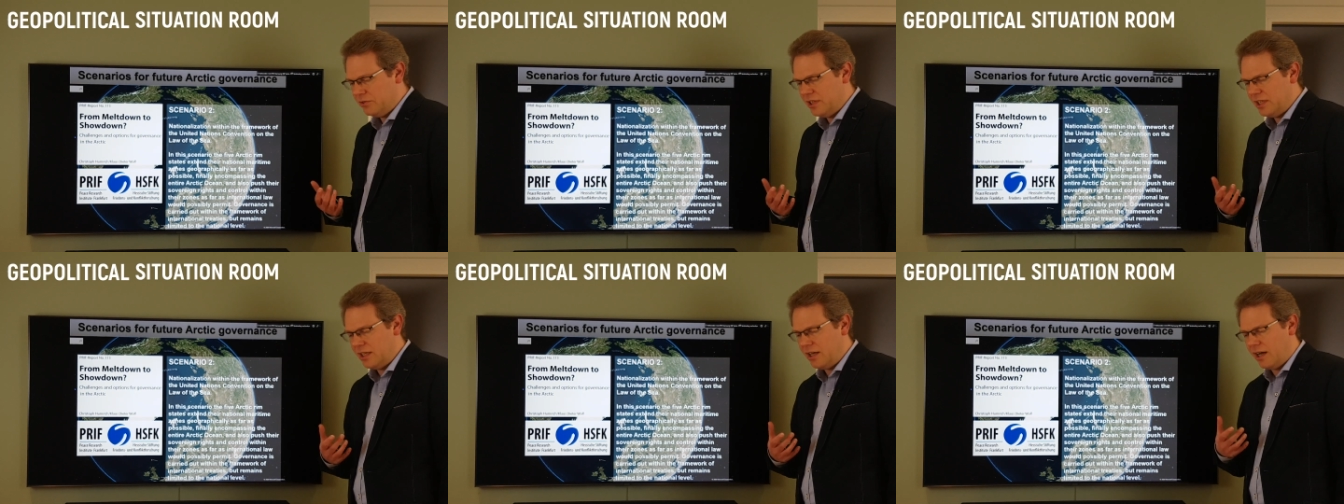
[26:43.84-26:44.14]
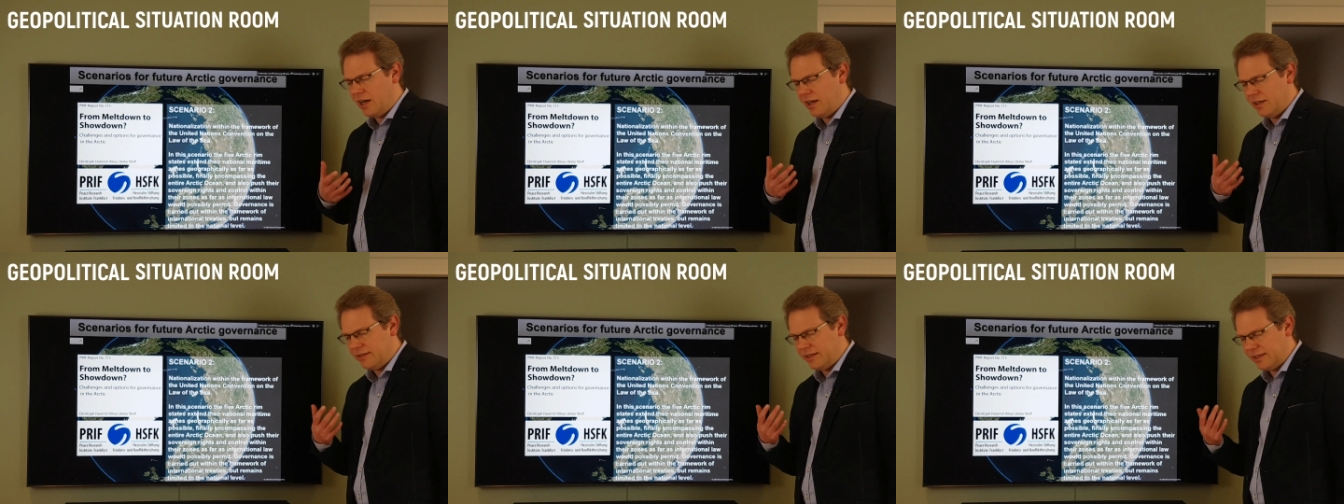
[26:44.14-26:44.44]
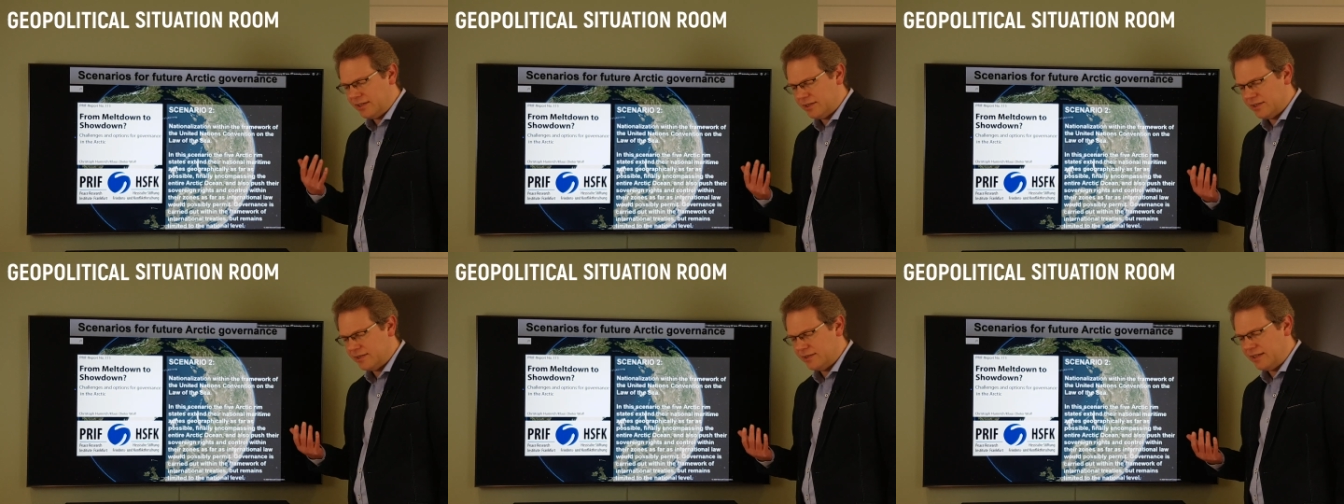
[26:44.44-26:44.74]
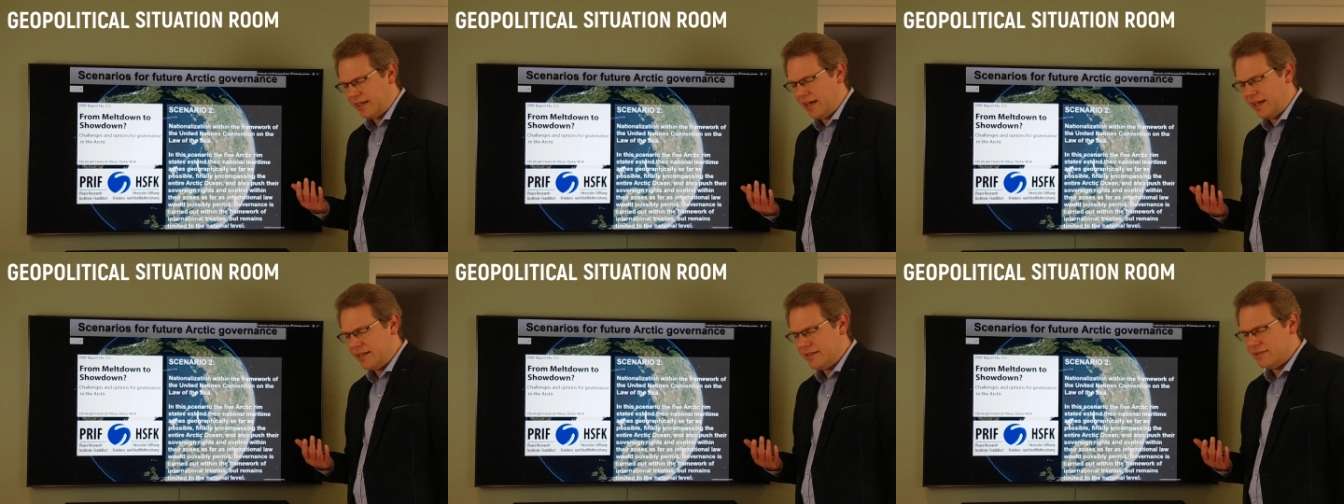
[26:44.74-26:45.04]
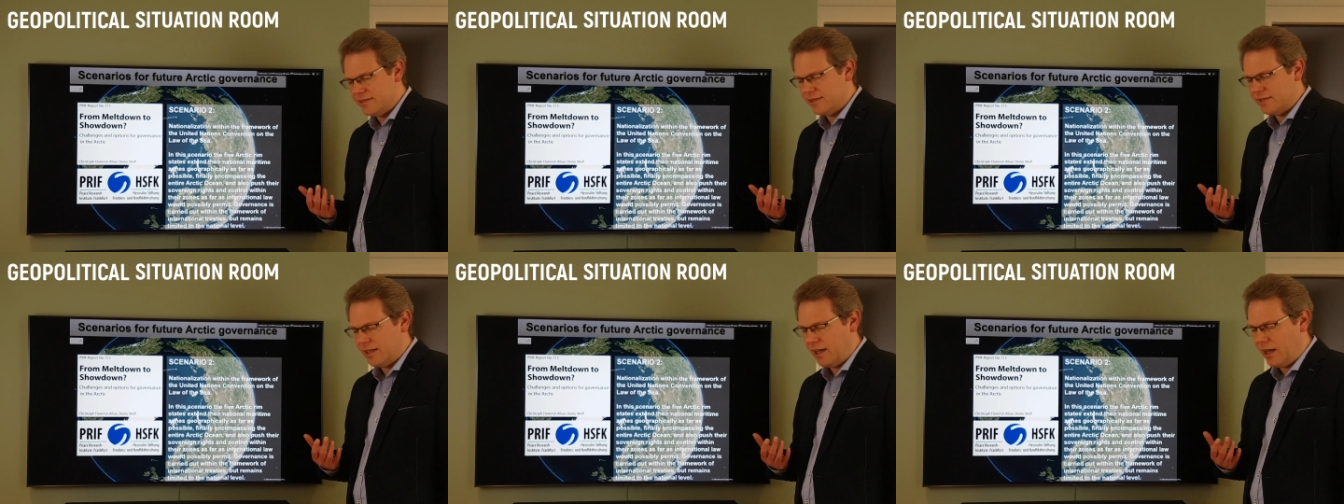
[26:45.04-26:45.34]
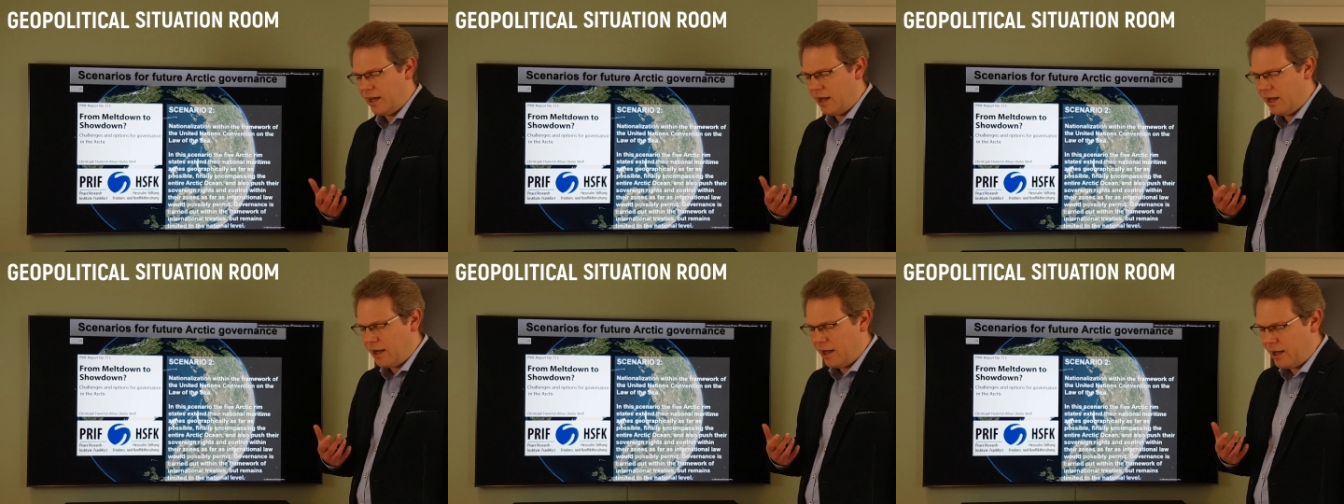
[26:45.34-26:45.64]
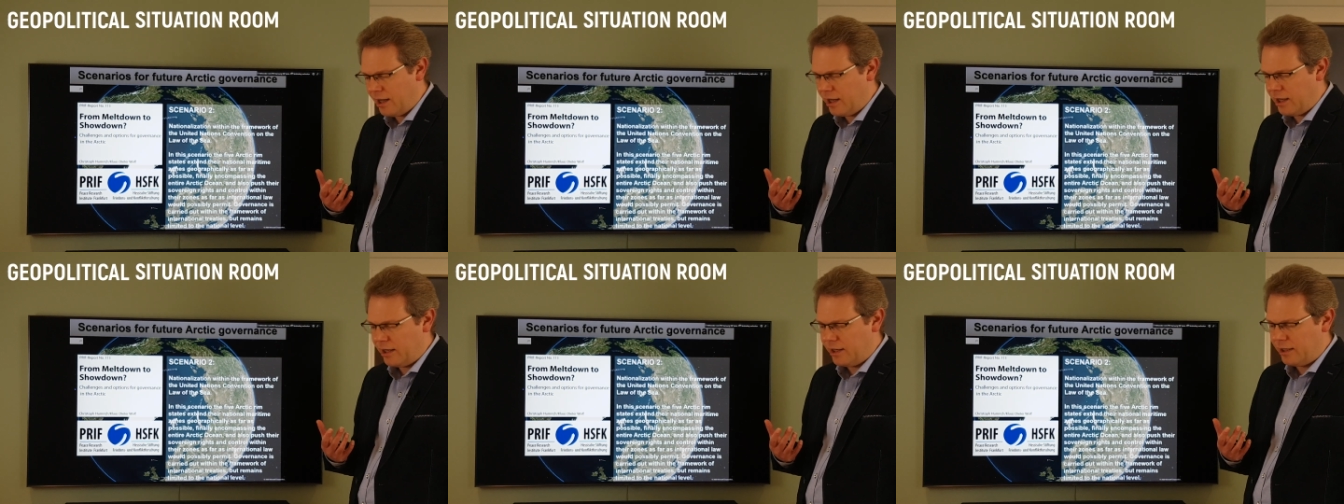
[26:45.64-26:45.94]
the Arctic states
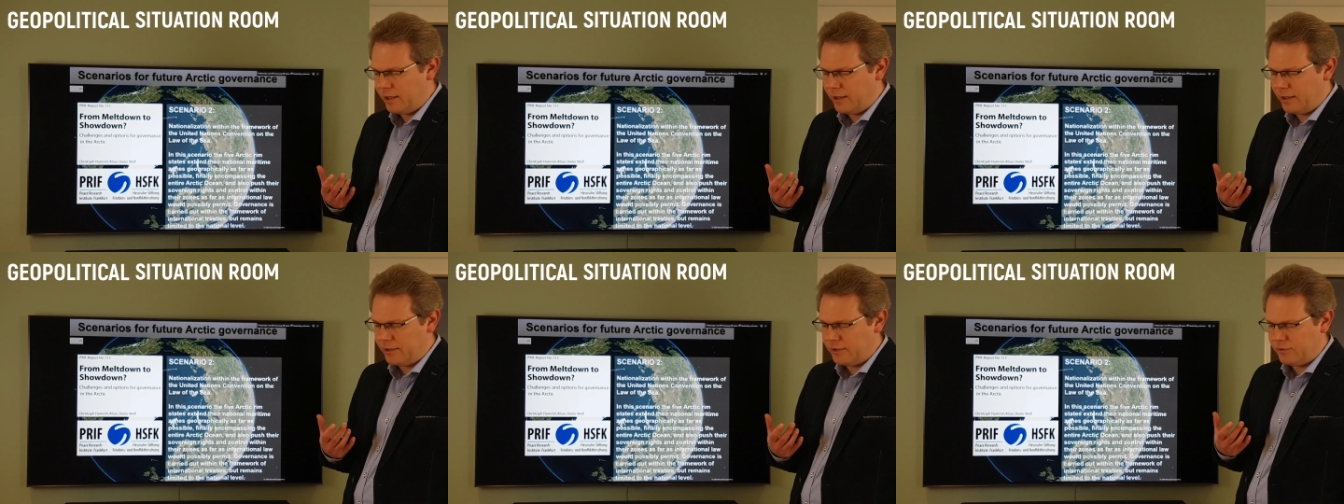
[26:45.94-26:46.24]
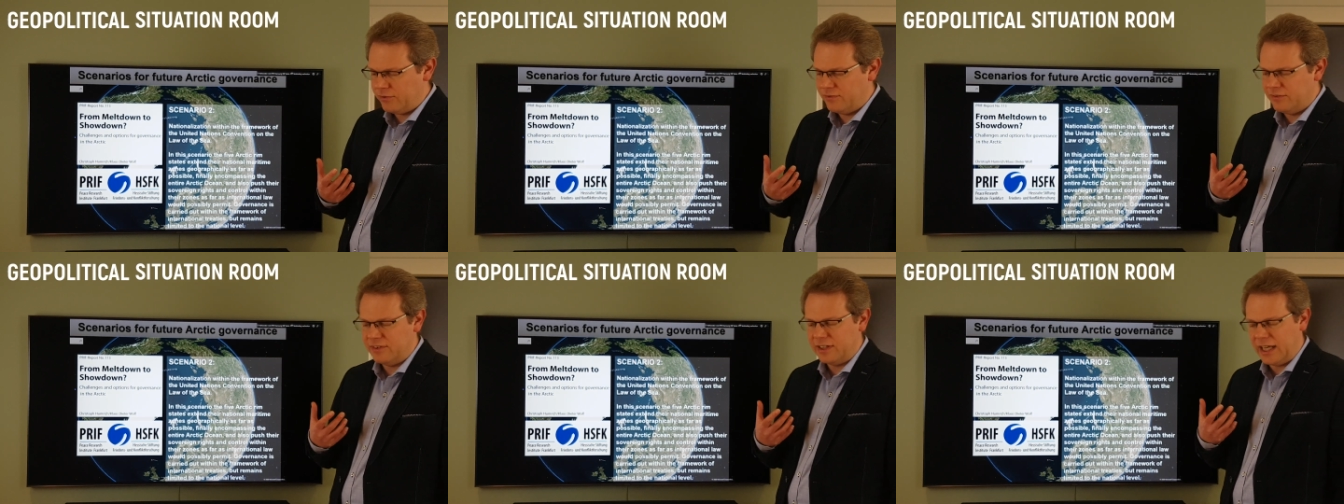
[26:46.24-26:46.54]
are